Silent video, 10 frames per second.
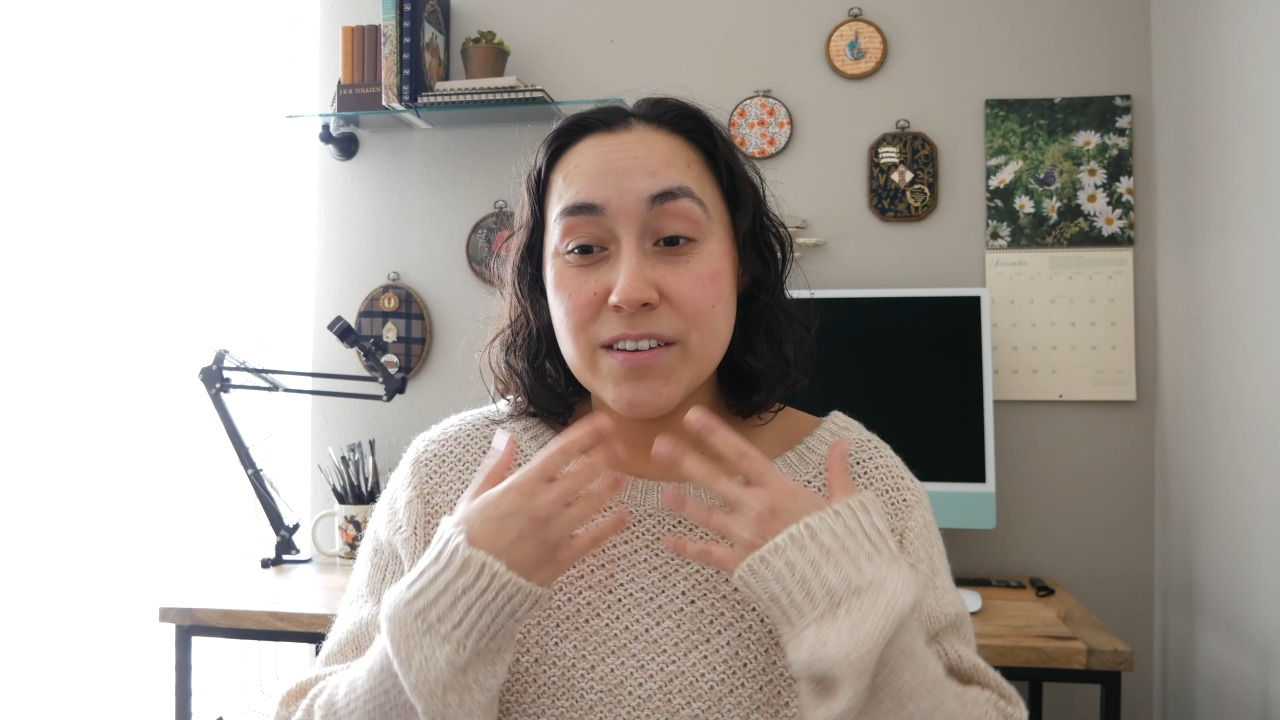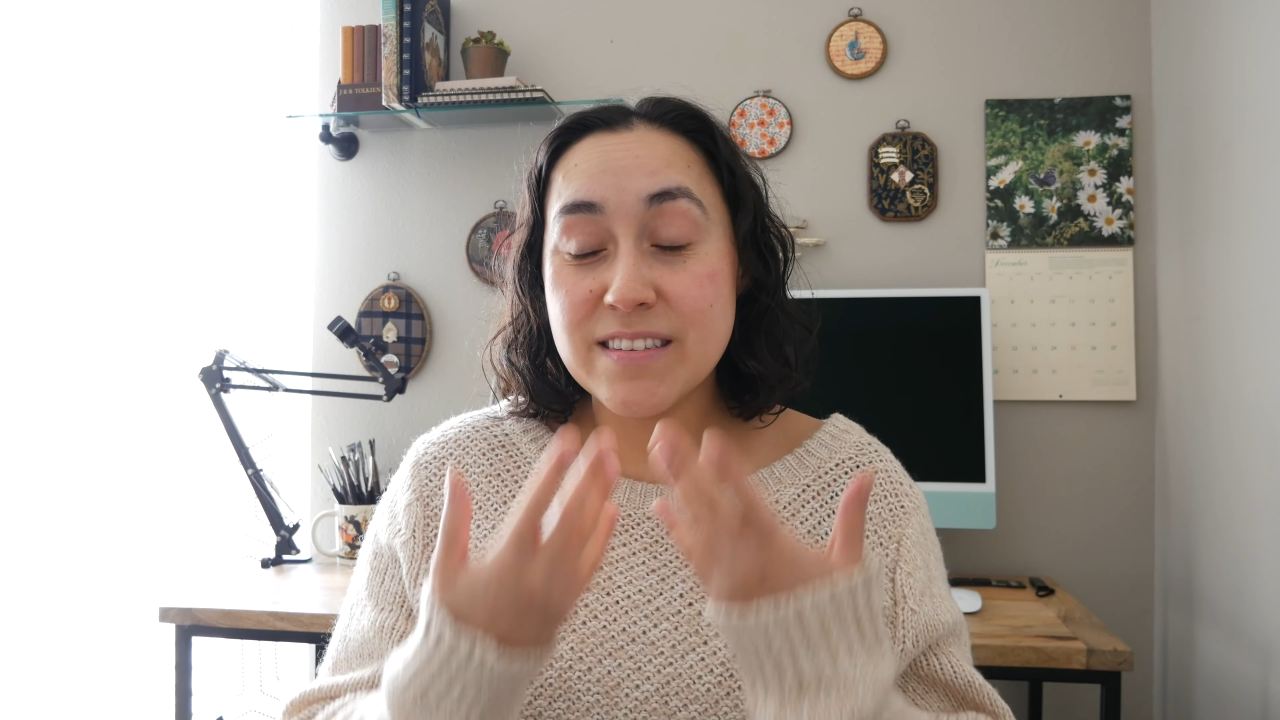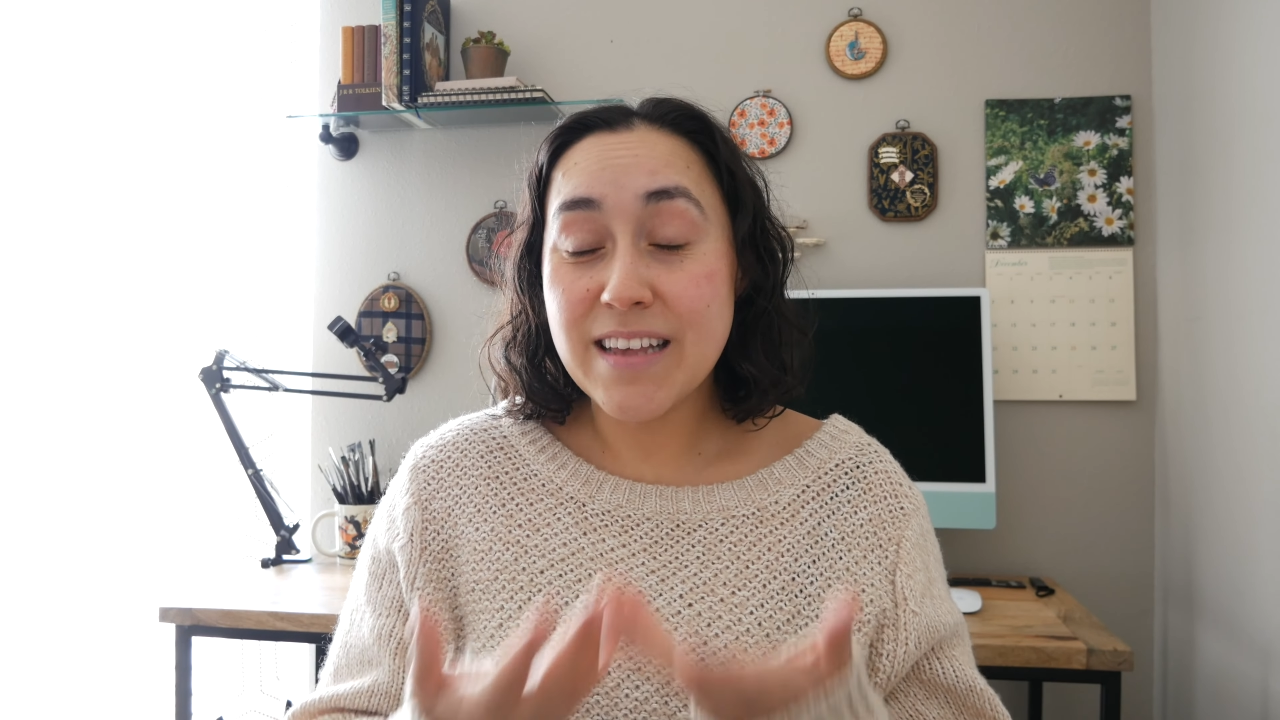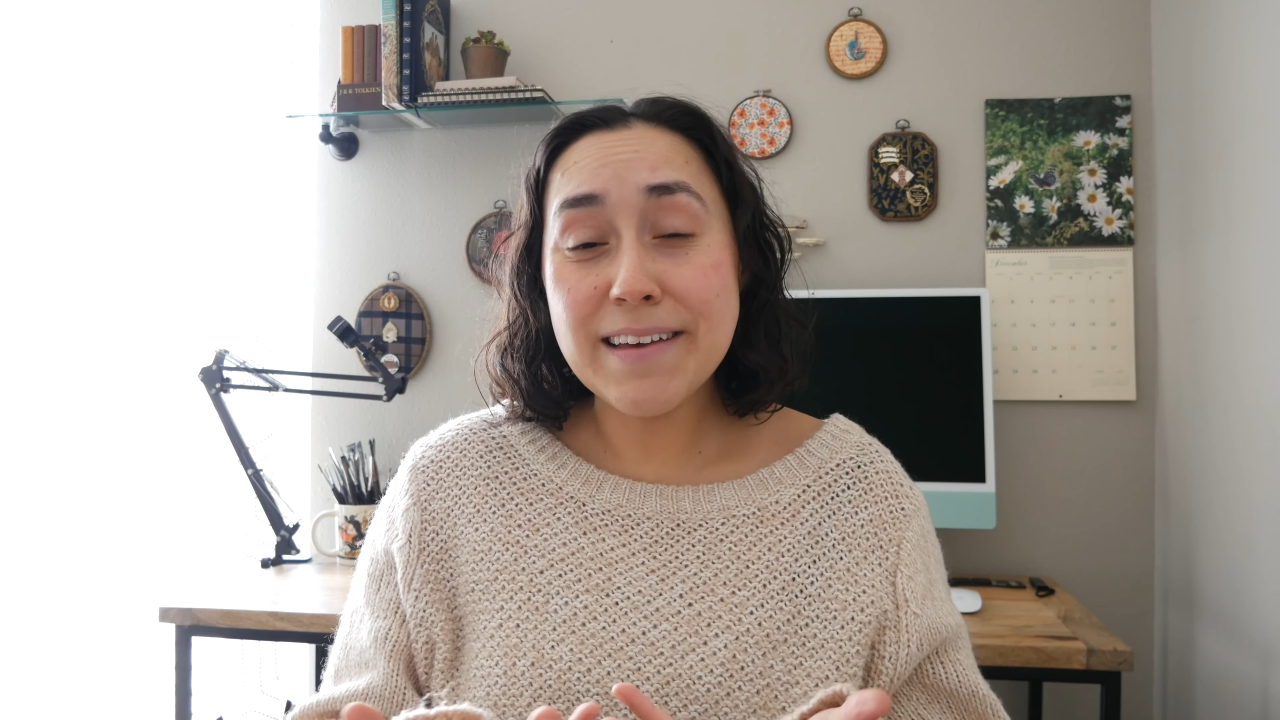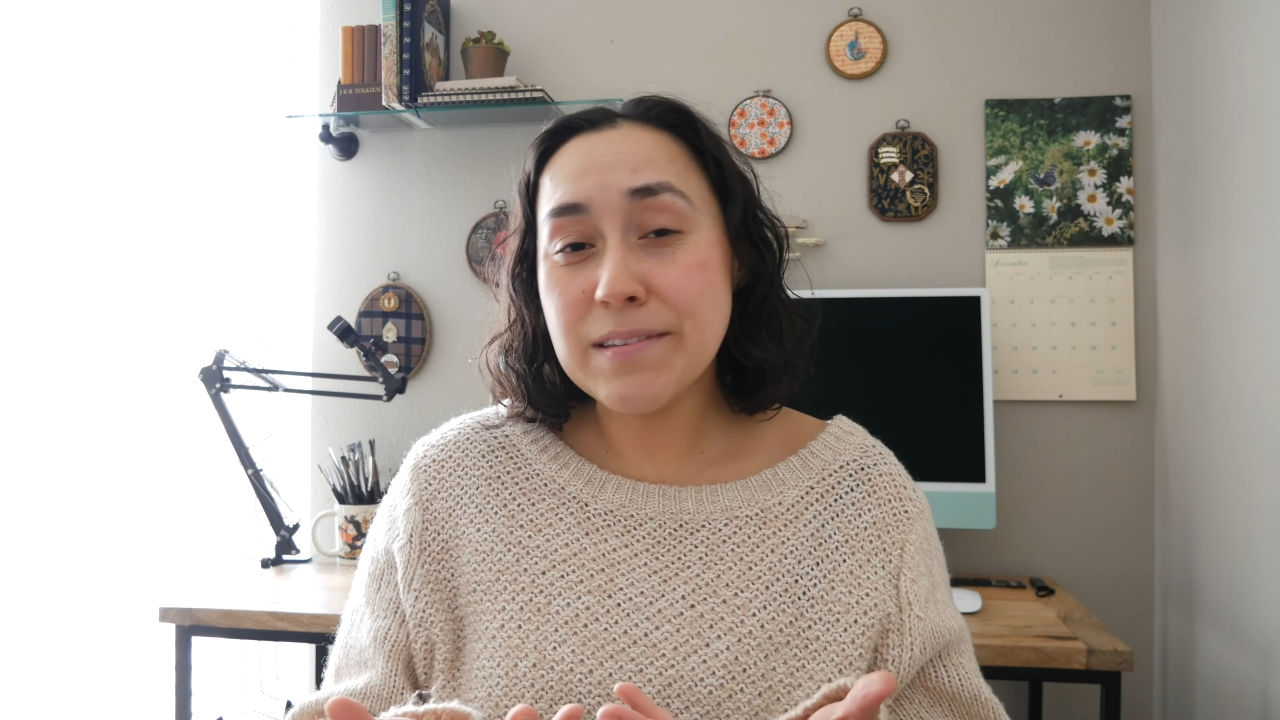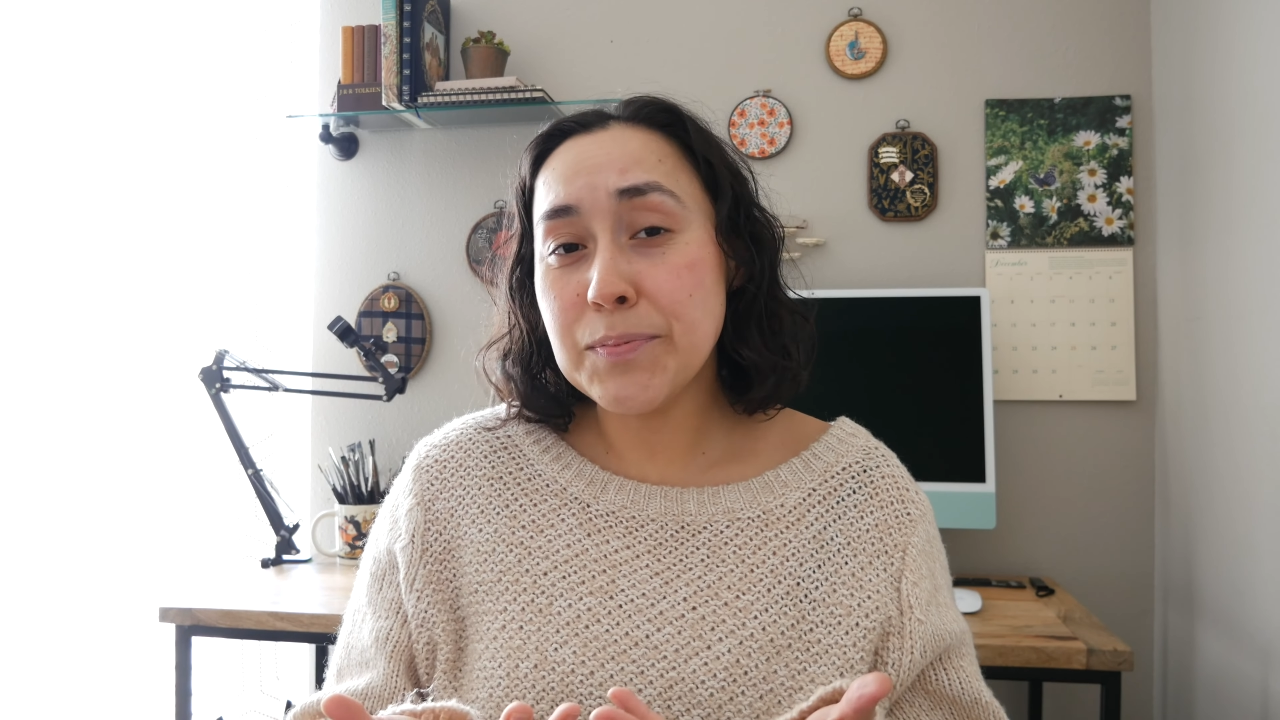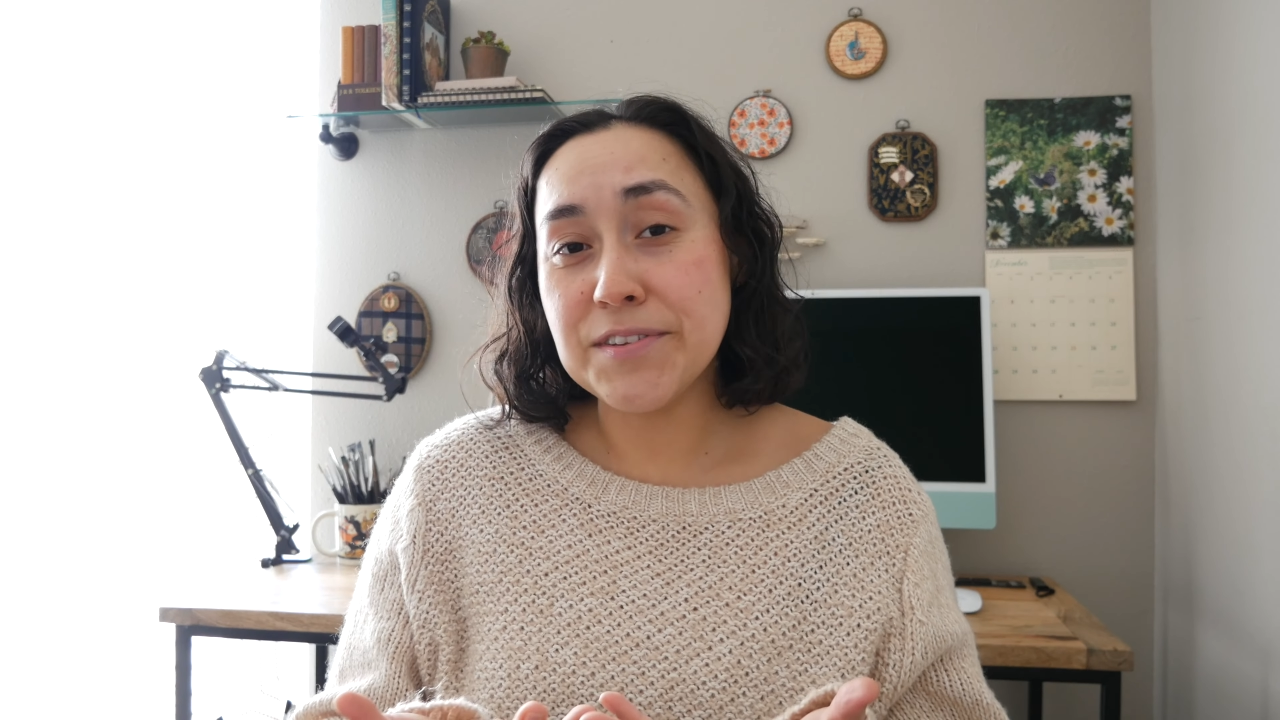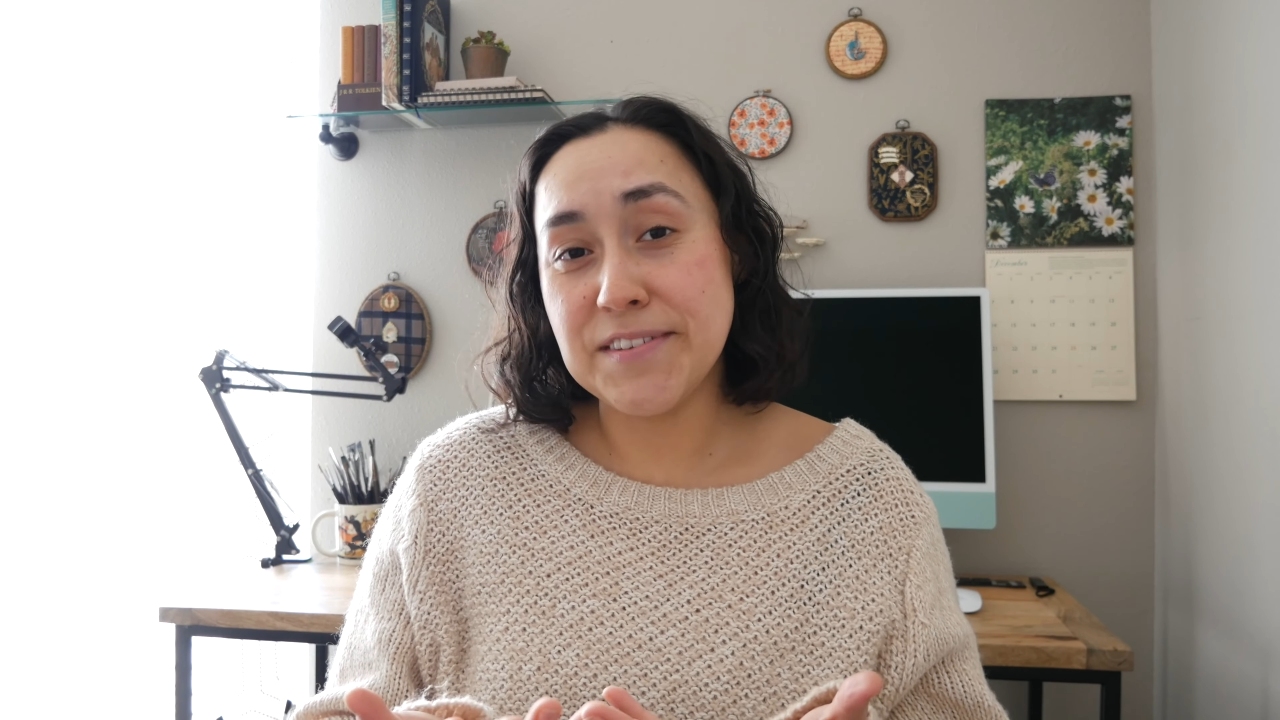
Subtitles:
sizable